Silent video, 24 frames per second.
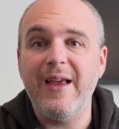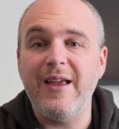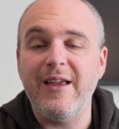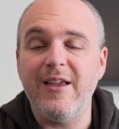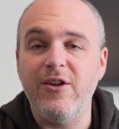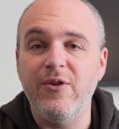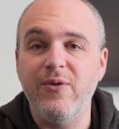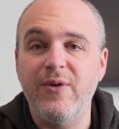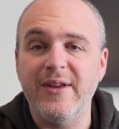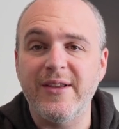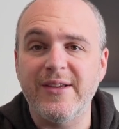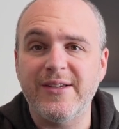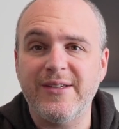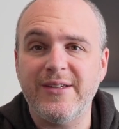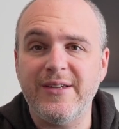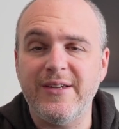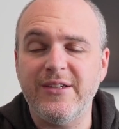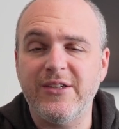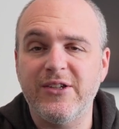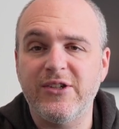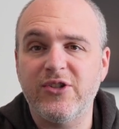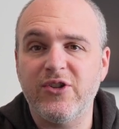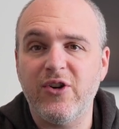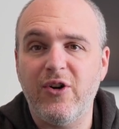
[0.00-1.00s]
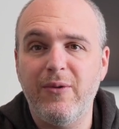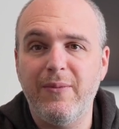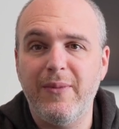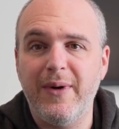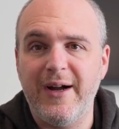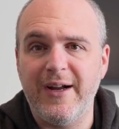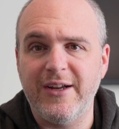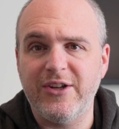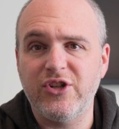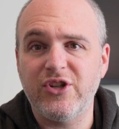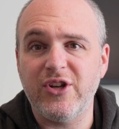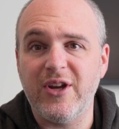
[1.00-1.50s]
You can see so
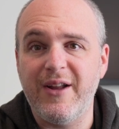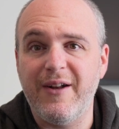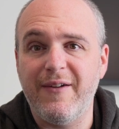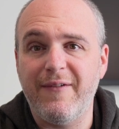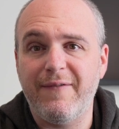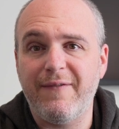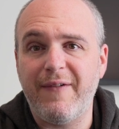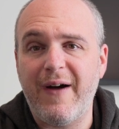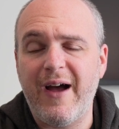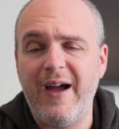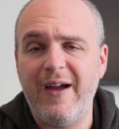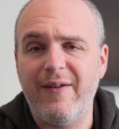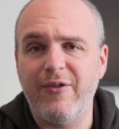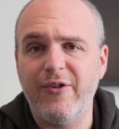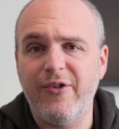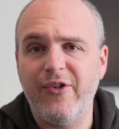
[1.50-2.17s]
much in a 5